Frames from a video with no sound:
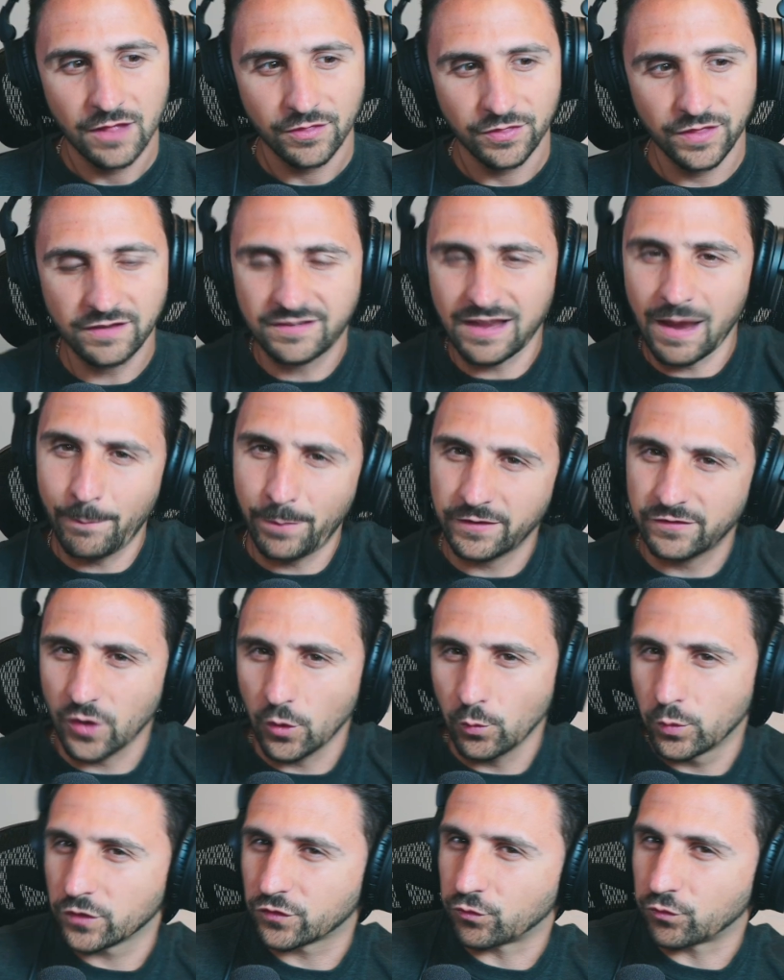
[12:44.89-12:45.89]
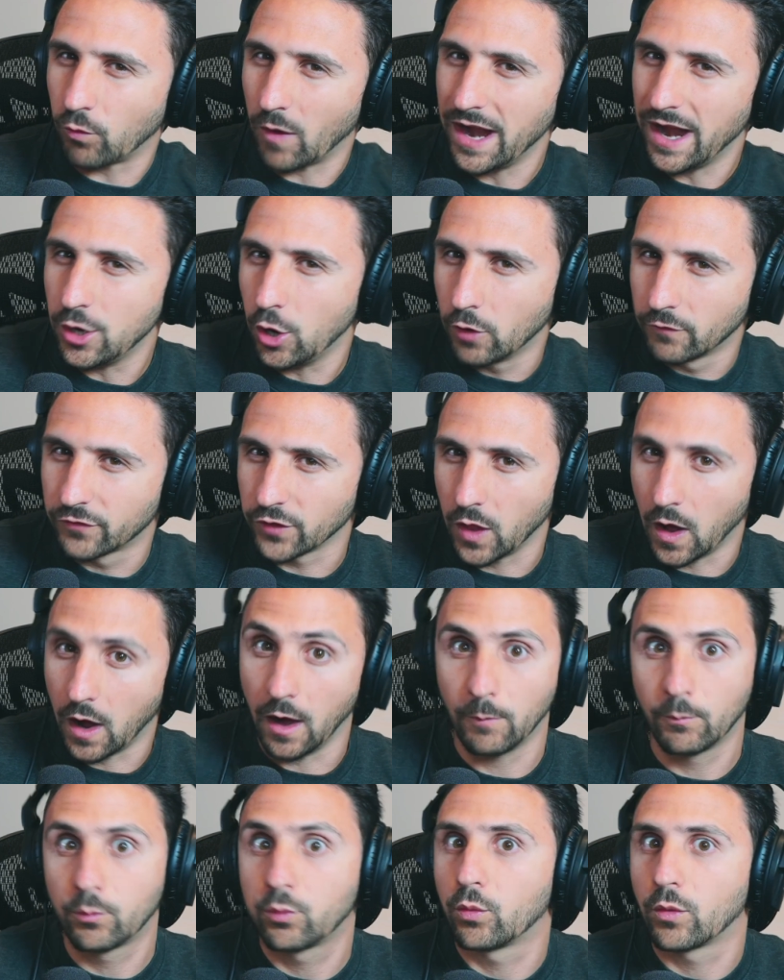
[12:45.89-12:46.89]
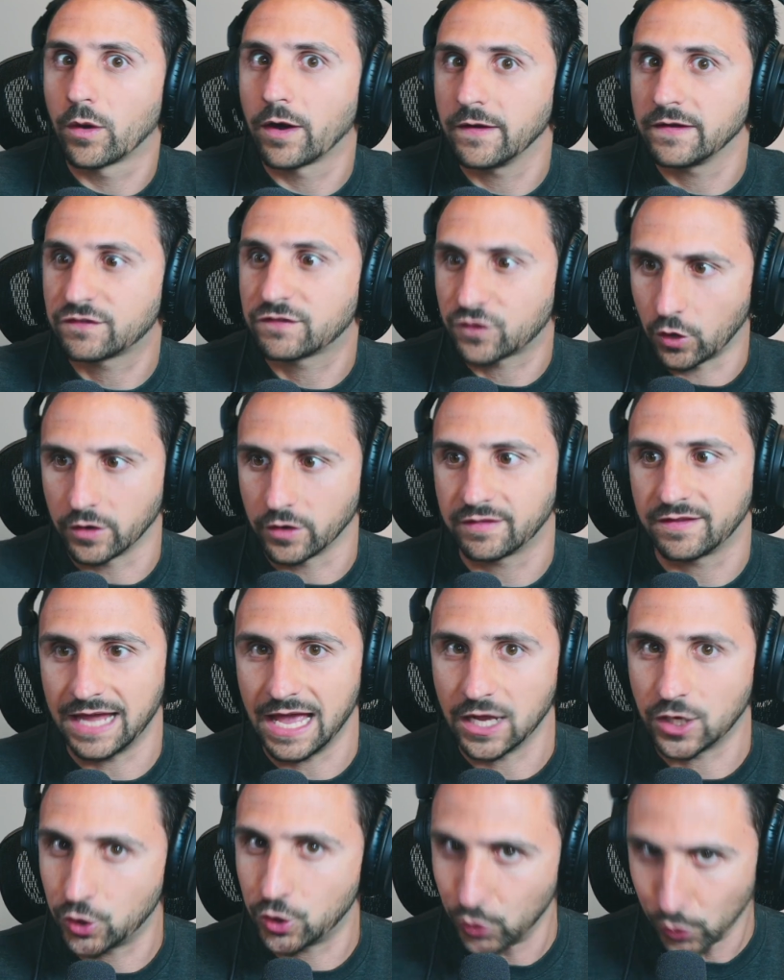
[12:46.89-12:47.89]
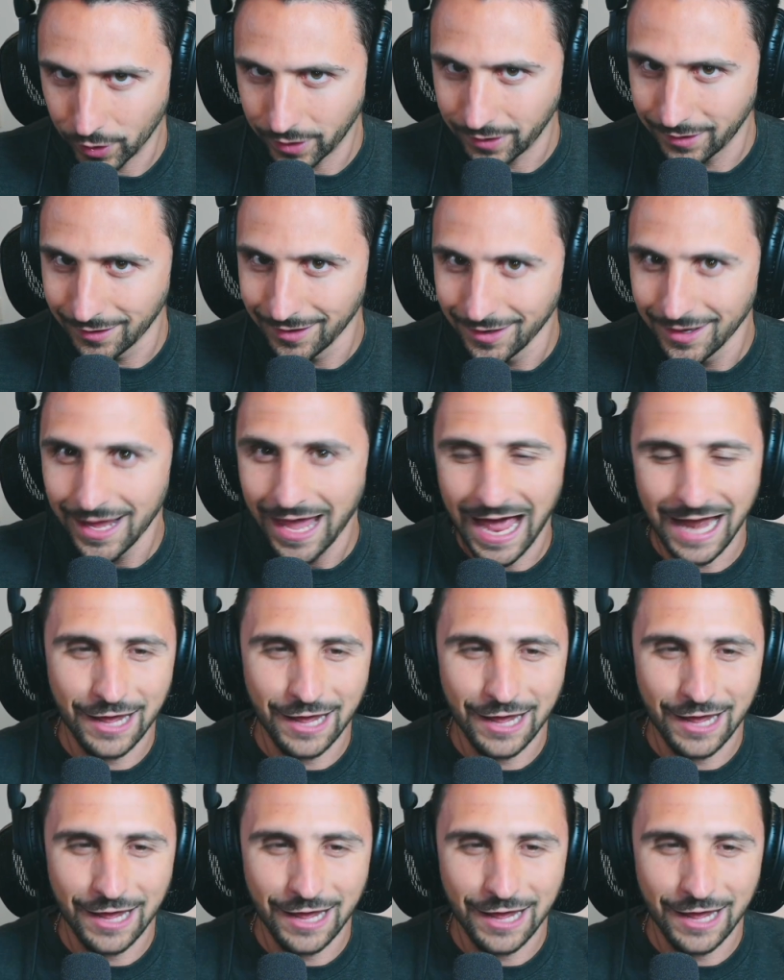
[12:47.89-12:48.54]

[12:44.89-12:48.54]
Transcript: This episode was right over the hump where it started to get good,